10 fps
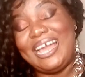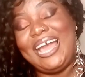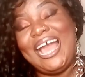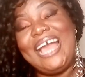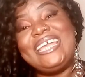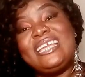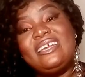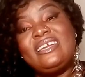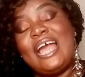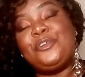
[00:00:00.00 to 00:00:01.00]
I
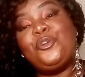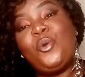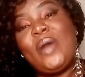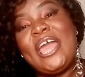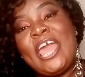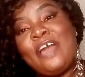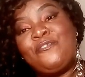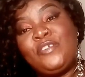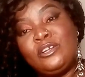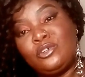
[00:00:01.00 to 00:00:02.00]
don't know why I
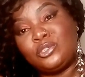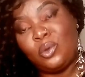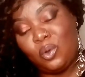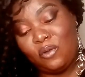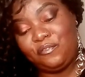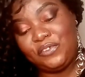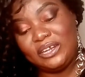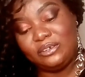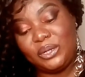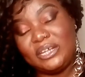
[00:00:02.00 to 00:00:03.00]
feel so
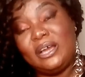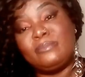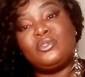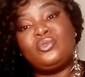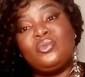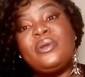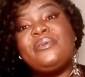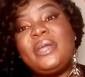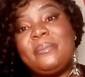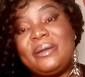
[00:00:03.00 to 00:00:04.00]
confident when it comes to
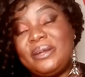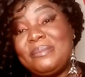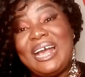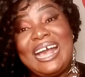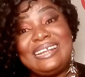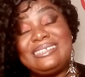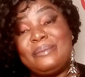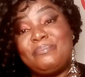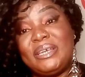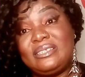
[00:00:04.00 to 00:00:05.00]
Rema. Rema had
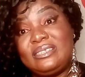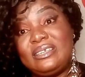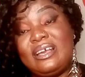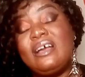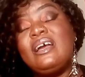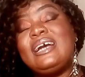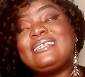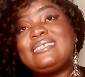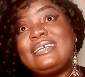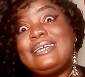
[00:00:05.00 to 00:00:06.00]
the best year.
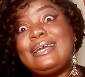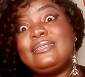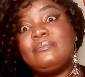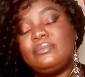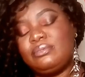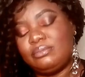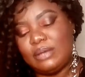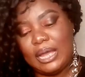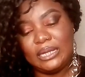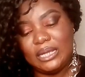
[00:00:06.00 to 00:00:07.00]
Asake had,
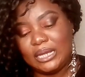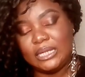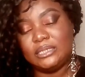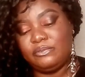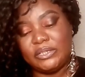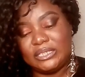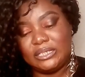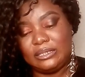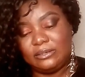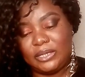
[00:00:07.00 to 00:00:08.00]
and I can't even
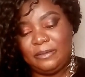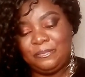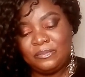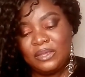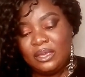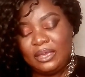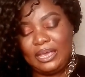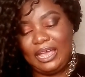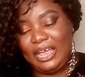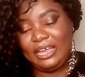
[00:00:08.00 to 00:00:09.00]
take, okay?
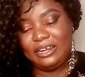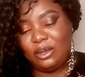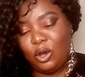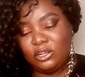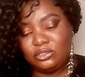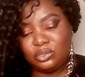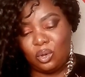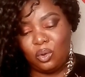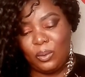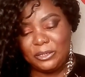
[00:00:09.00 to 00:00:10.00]
And
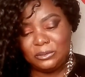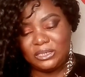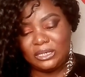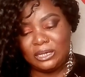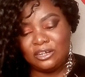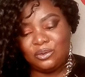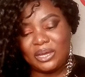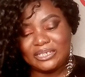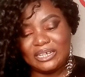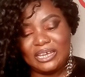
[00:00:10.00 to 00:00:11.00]
also, when you take a look
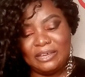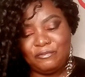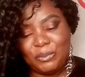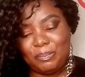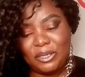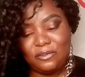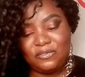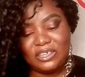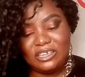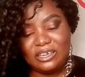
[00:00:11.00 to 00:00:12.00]
at MVP of
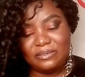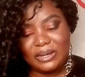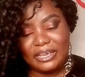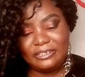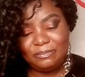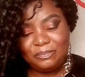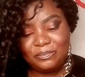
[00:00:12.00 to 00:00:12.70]
the year, right?